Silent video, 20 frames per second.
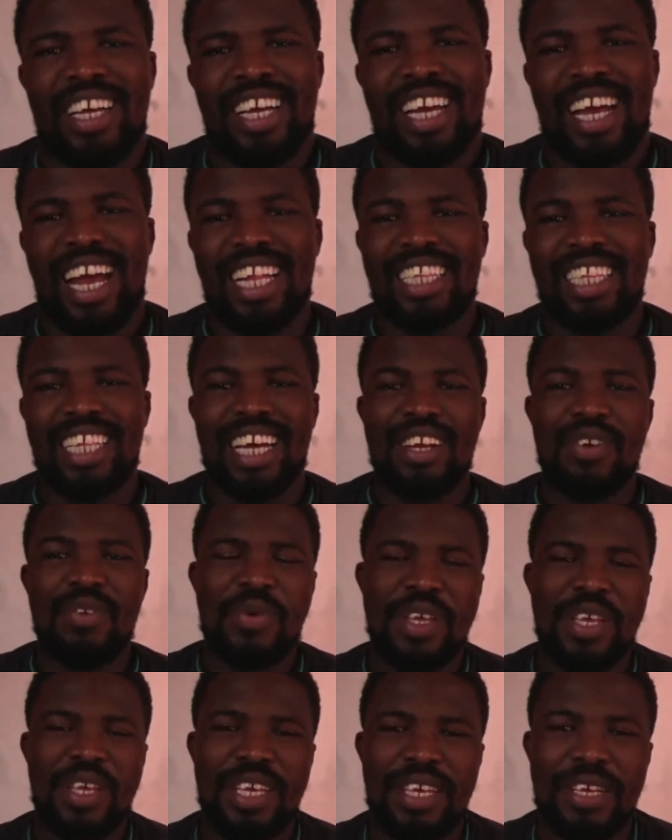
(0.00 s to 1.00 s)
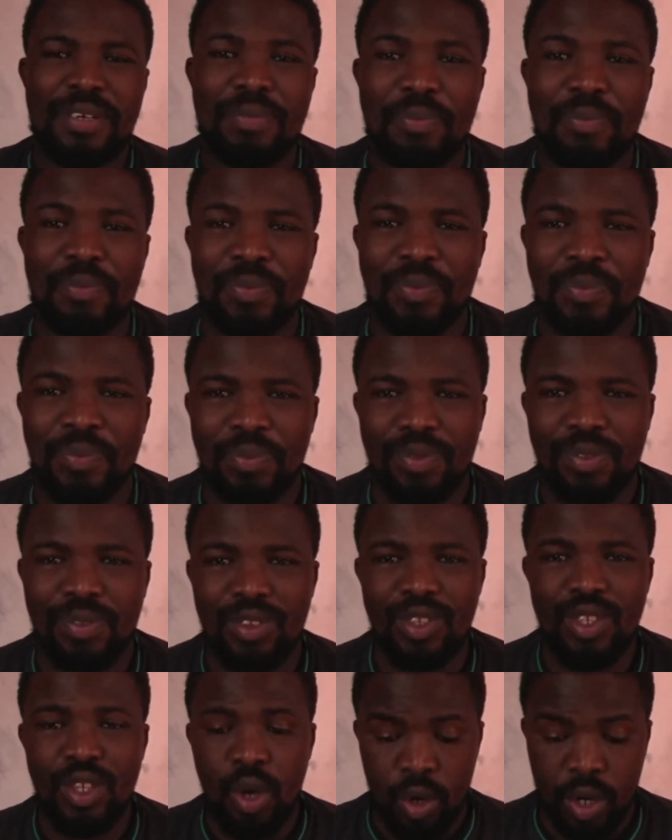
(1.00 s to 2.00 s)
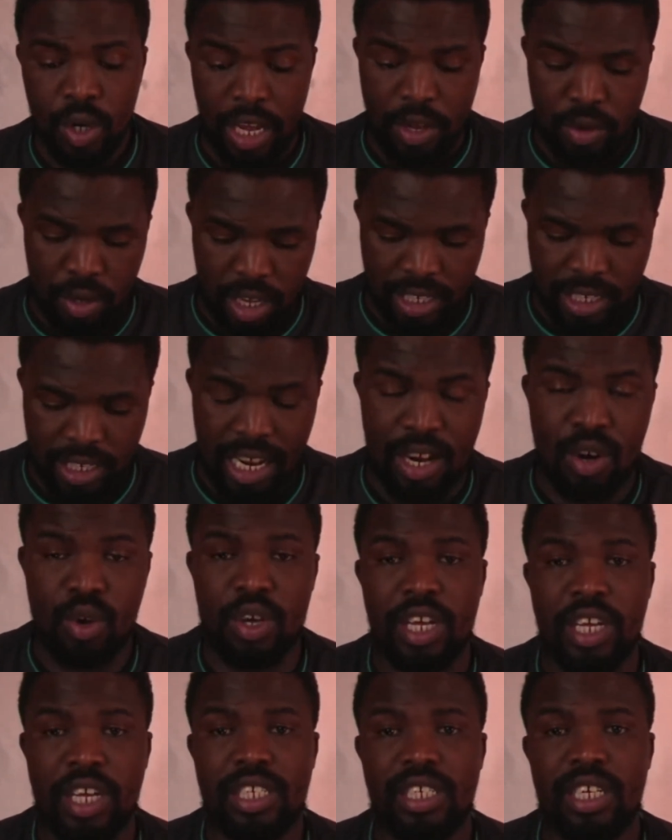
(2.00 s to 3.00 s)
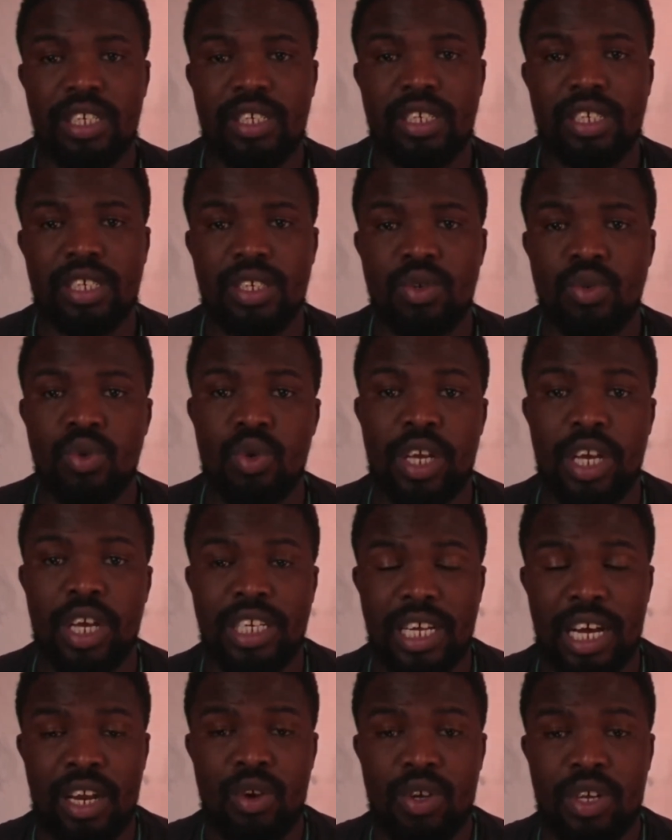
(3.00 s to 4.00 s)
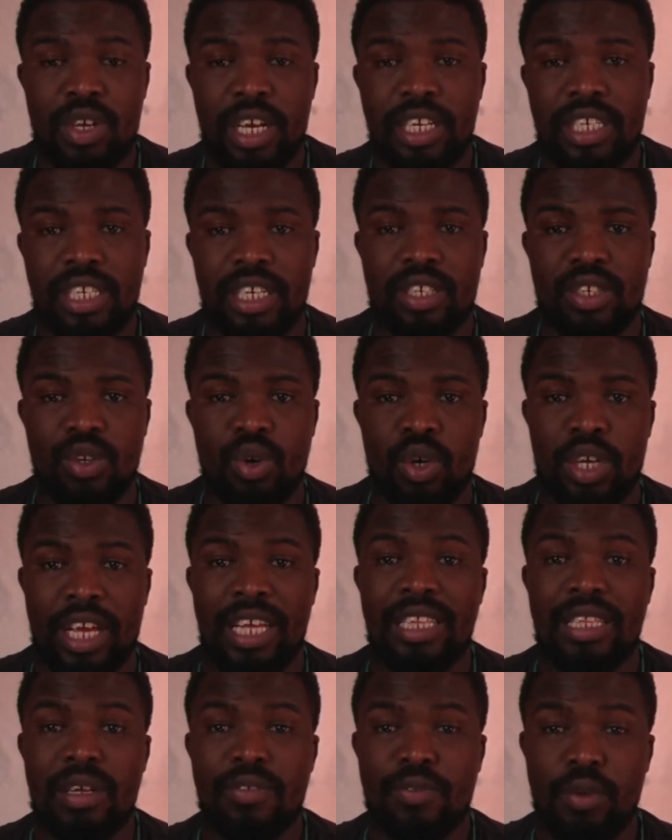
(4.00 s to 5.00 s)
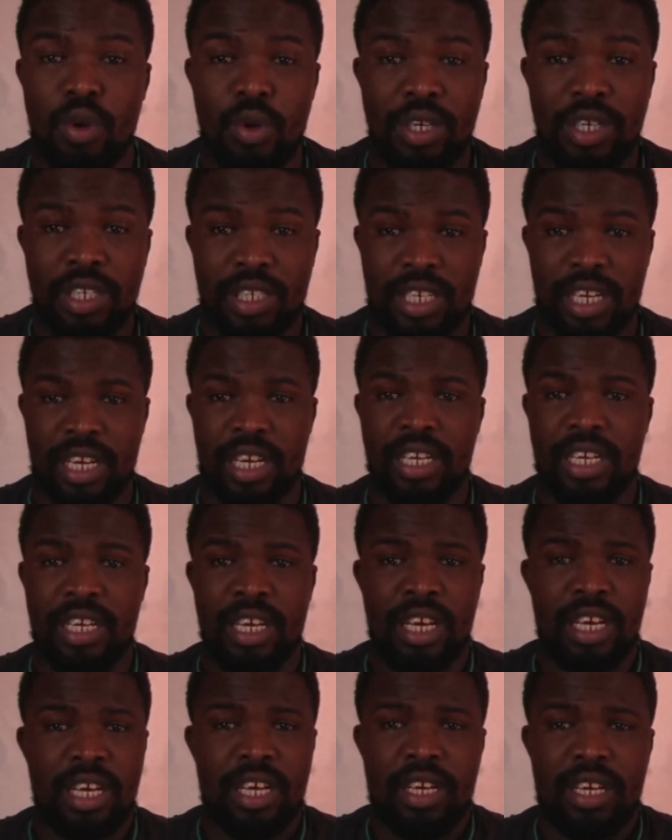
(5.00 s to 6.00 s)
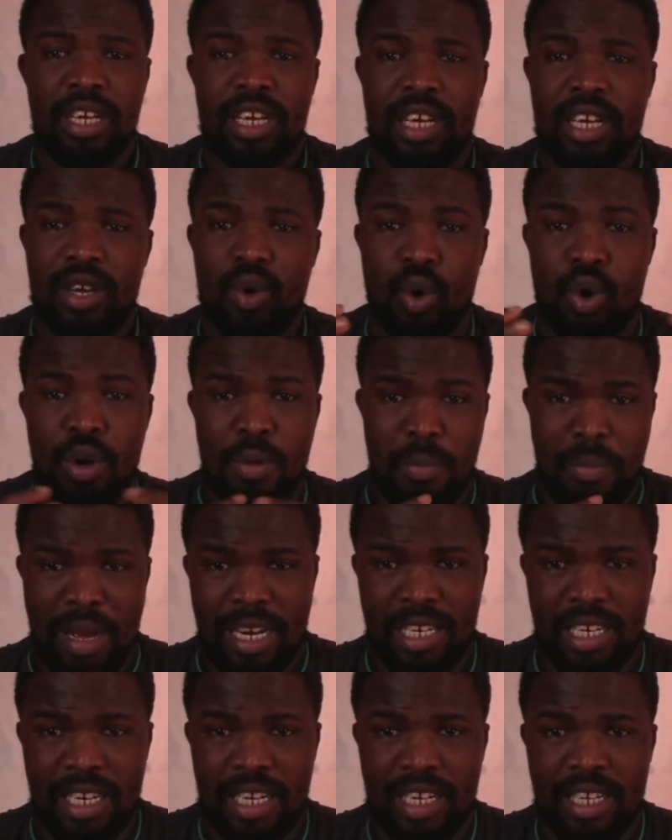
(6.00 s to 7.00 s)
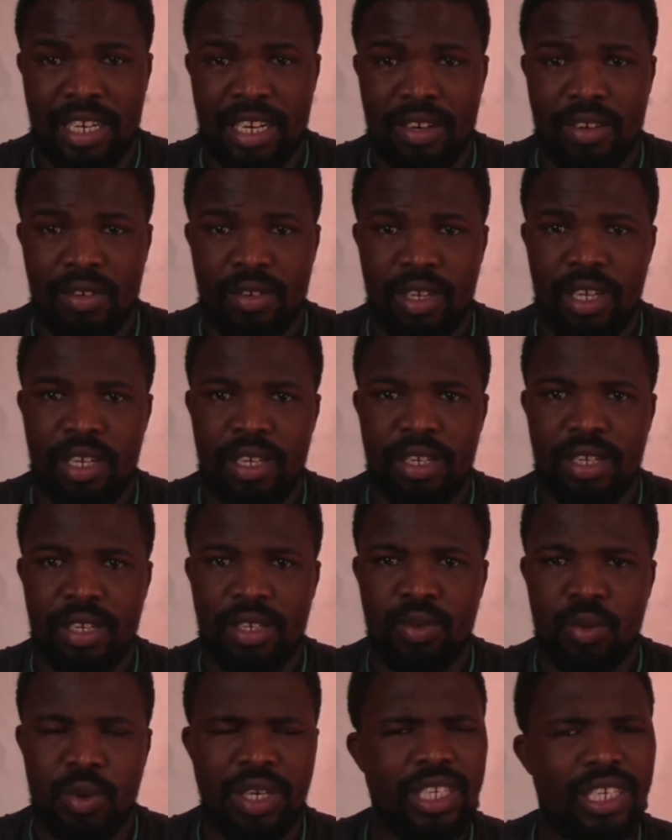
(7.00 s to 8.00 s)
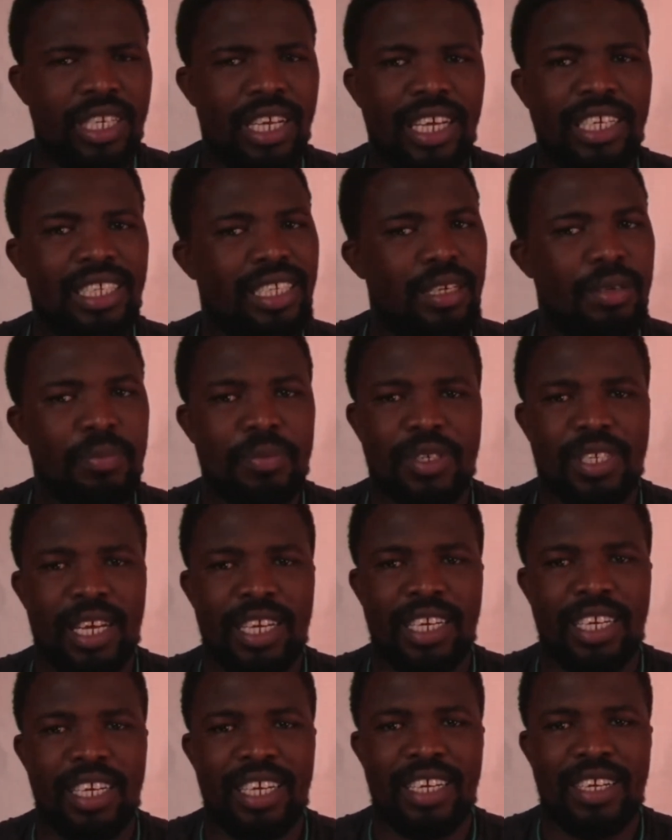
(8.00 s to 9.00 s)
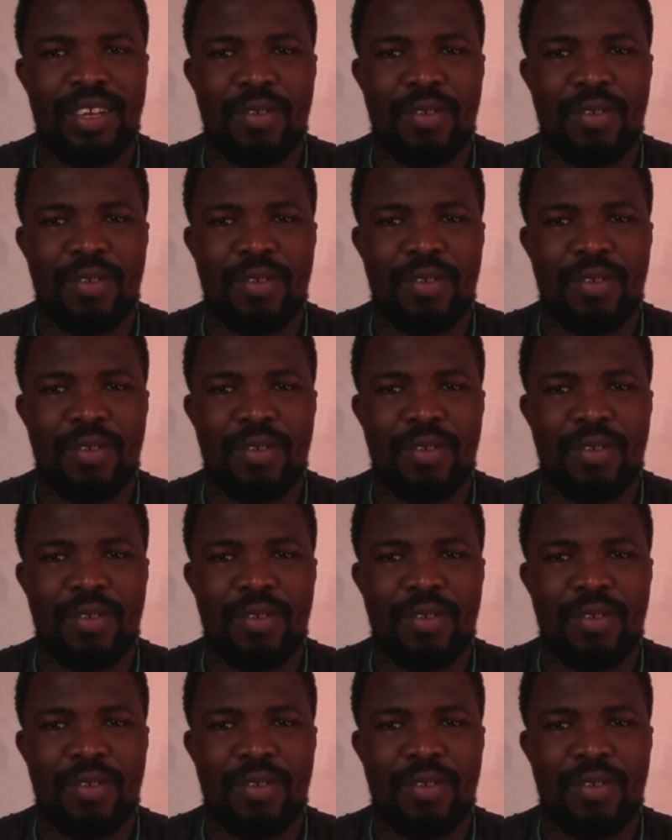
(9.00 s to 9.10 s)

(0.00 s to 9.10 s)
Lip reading: And then you get allocated. Okay, in the following day, on Monday now. Hey, when did I skip Sunday?